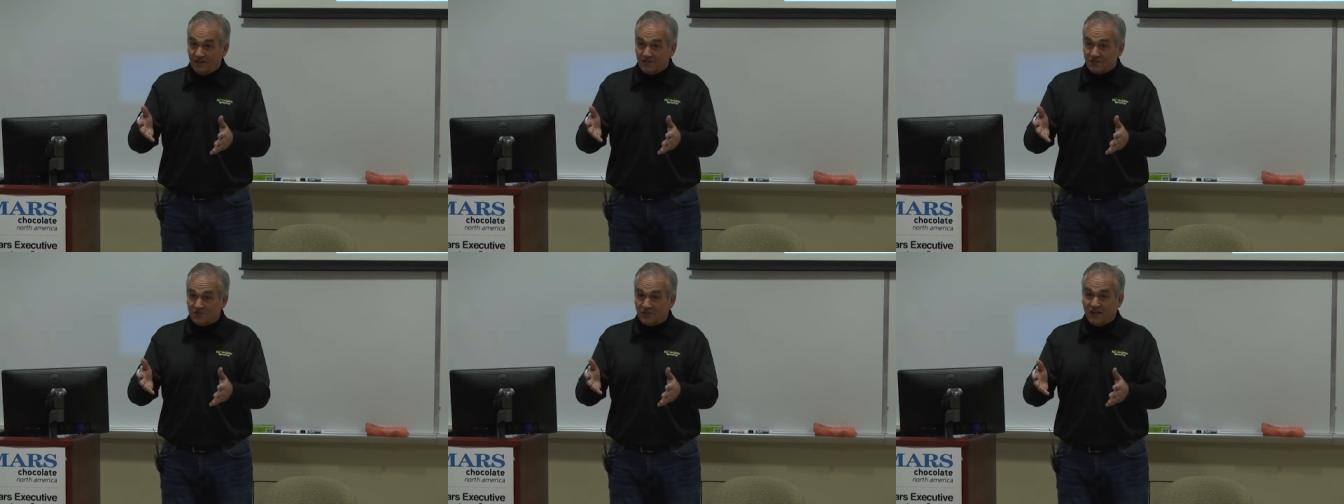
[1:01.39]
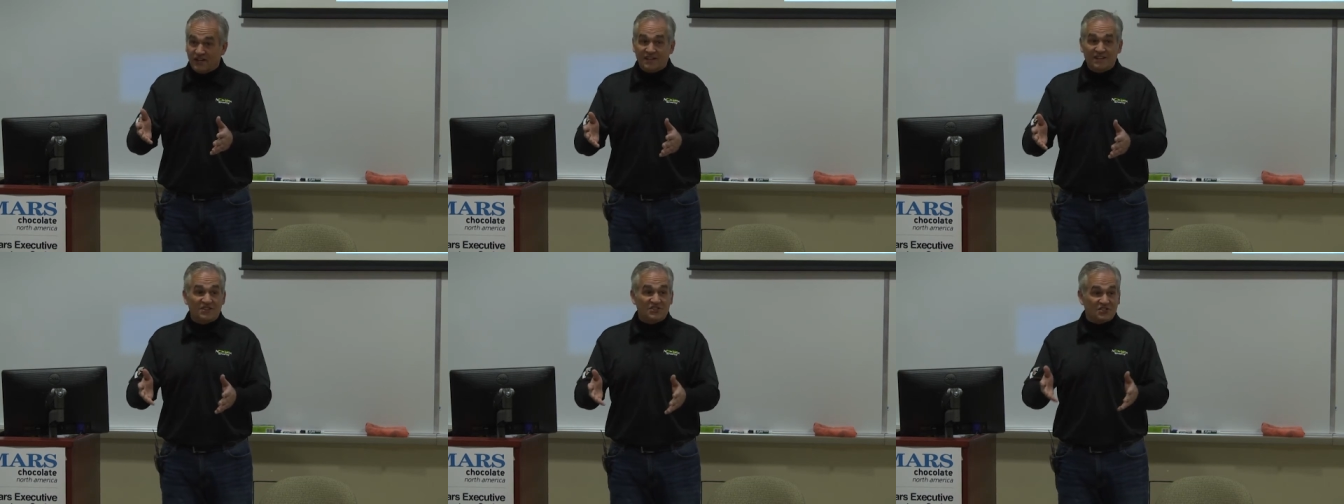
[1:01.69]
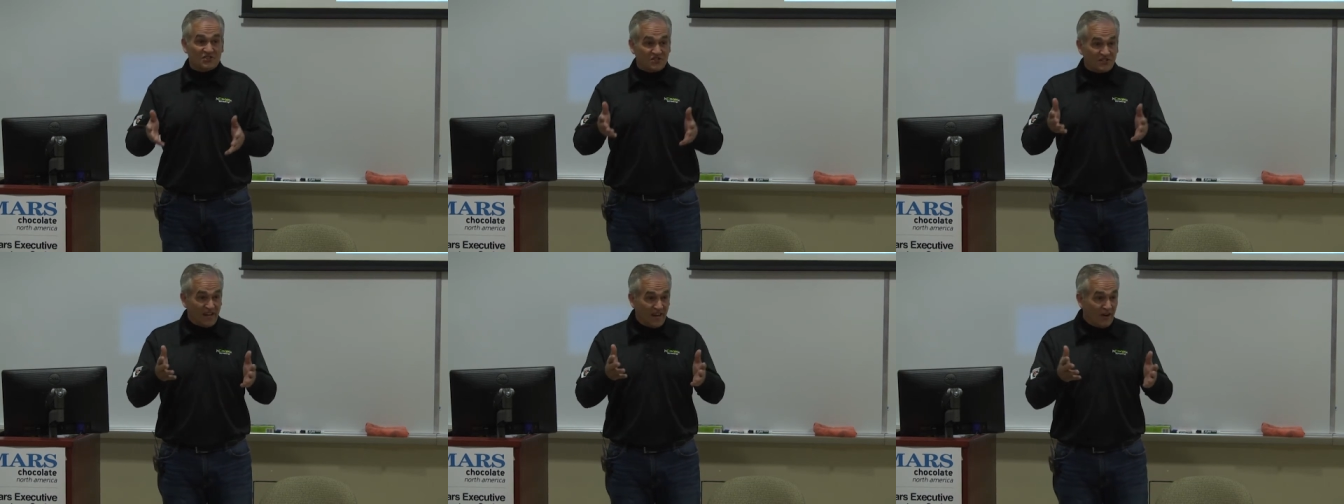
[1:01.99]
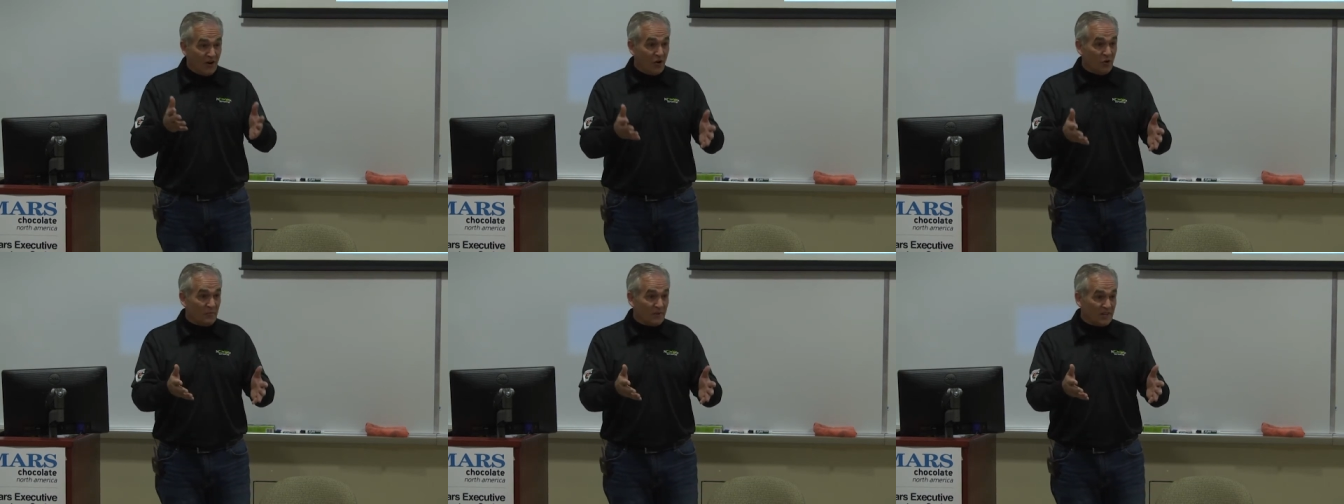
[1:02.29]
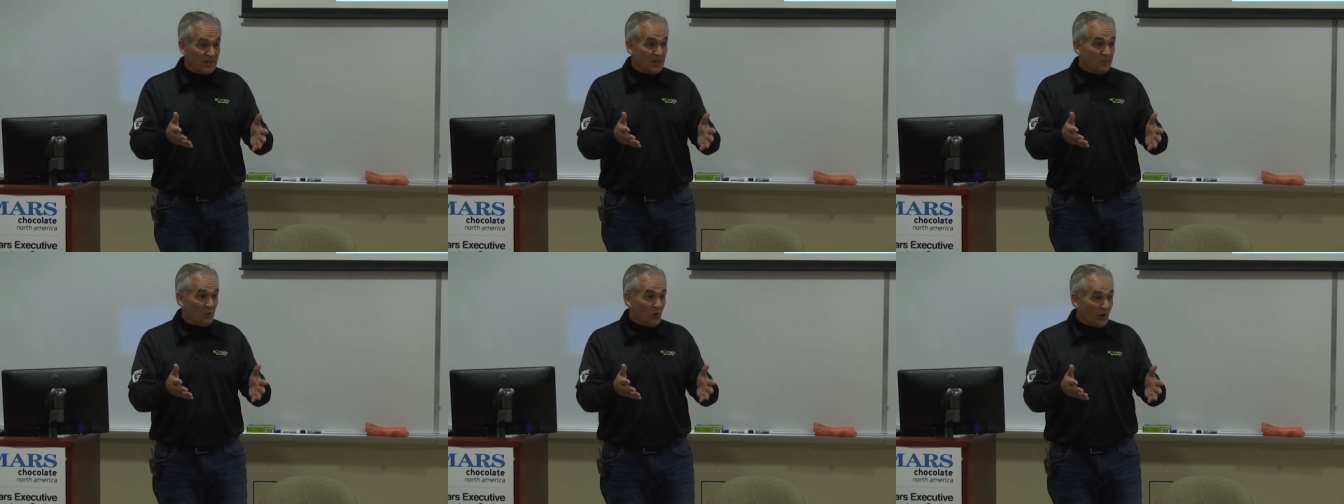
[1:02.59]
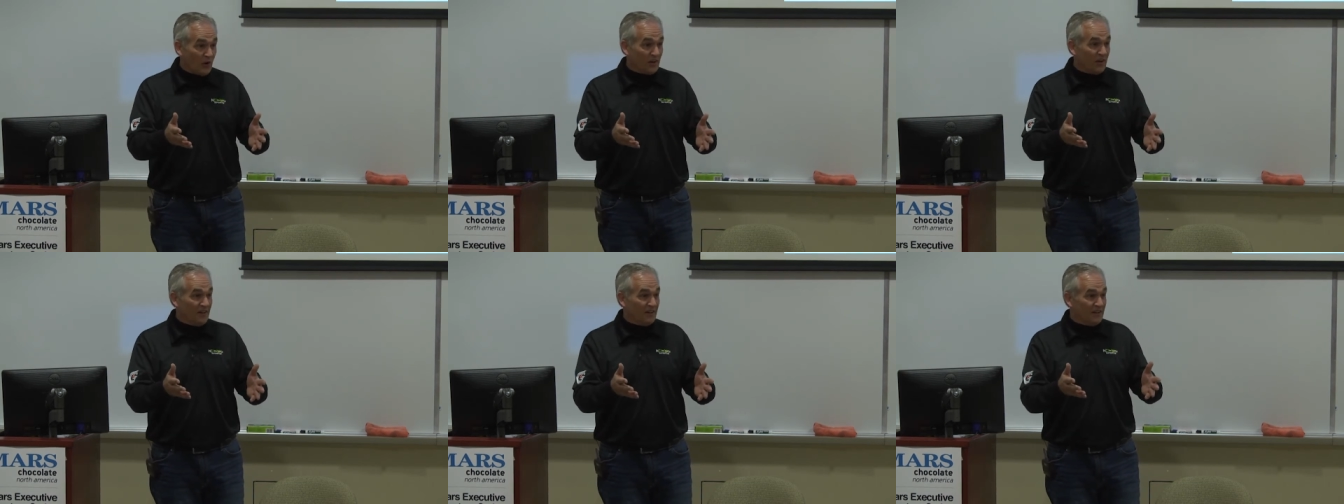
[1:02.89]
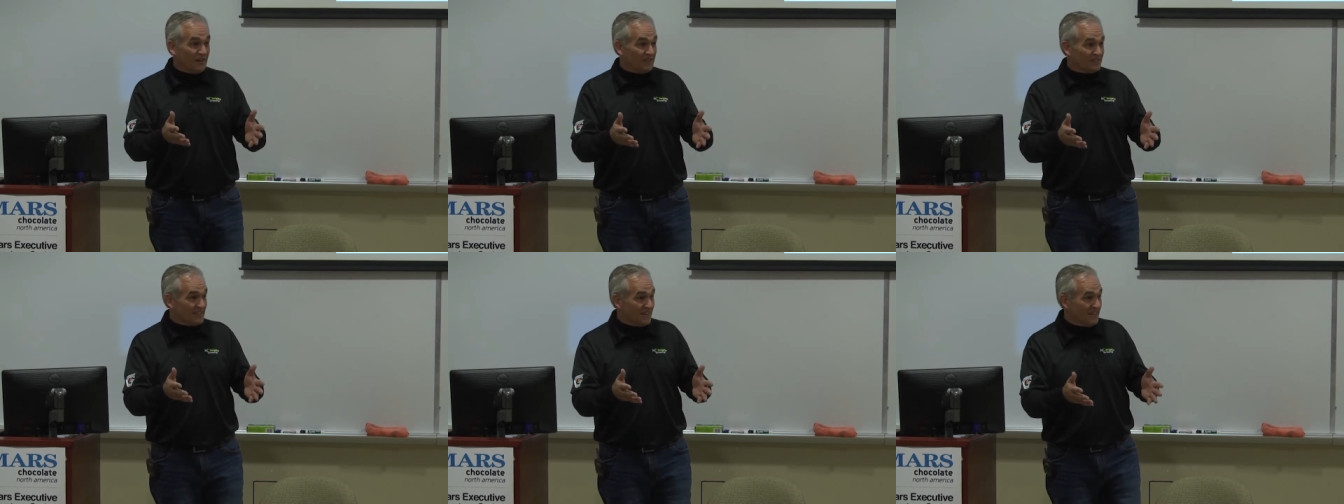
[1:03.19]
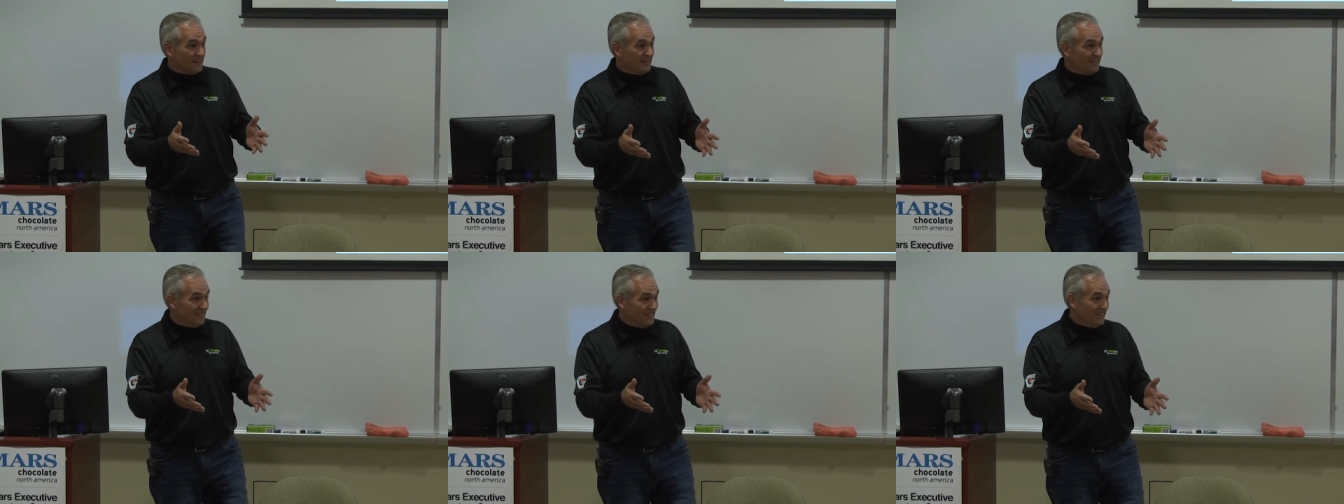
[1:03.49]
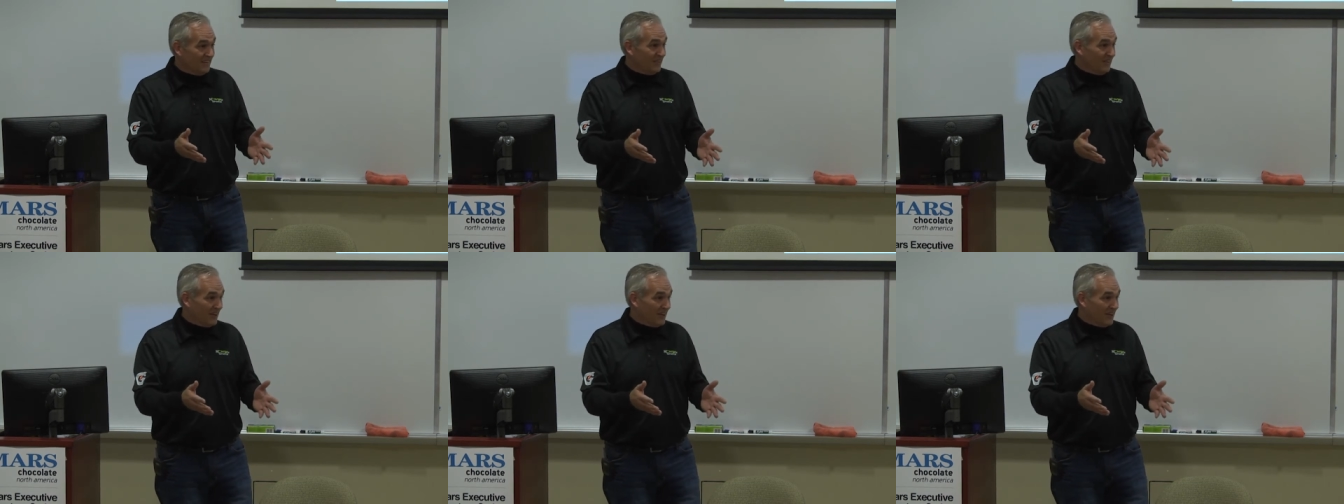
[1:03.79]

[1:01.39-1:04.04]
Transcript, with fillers: So I need to just stay home and keep working because I, you know,